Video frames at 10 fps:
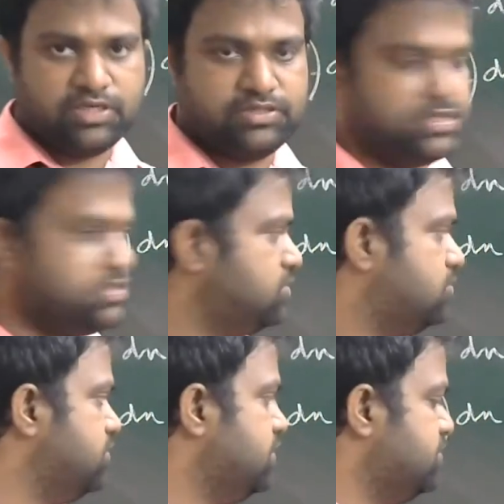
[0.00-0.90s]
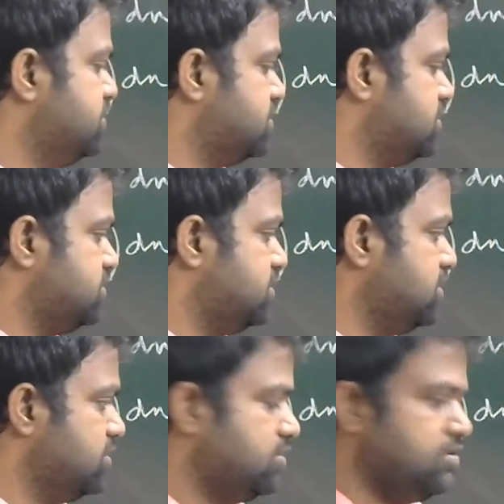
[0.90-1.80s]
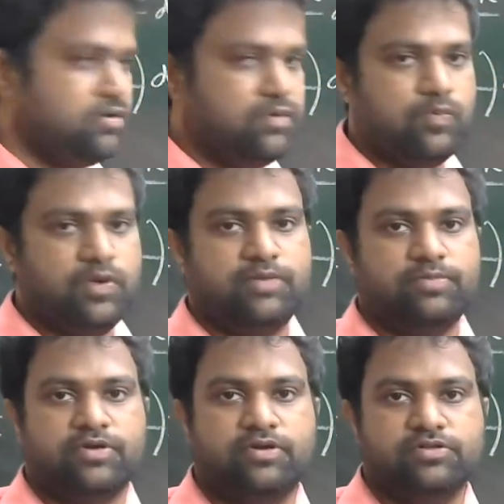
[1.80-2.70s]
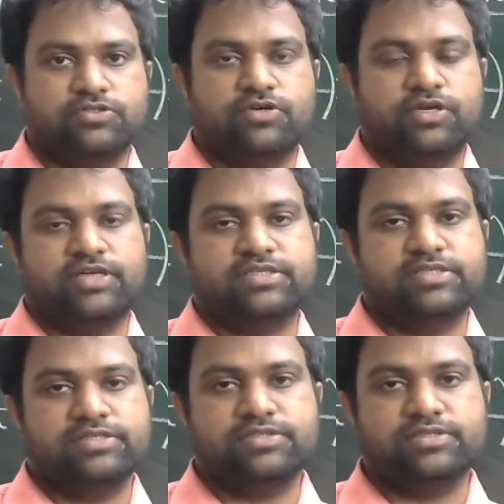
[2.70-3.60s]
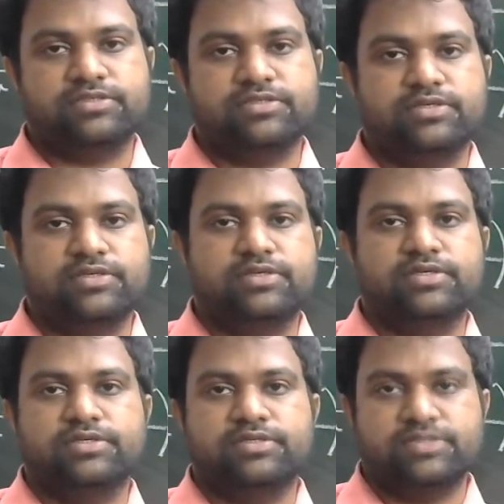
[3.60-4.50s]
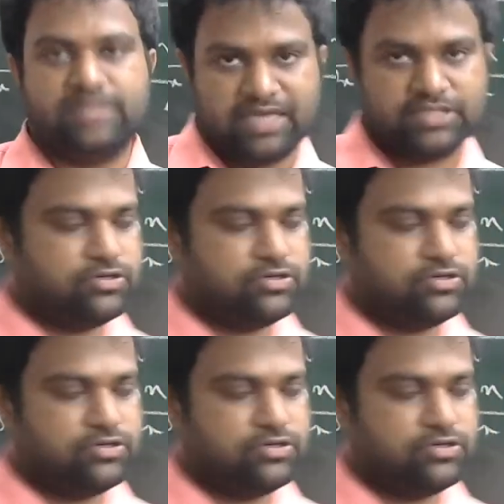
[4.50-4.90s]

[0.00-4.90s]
just we have discussed now. 1 upon cos square x is sec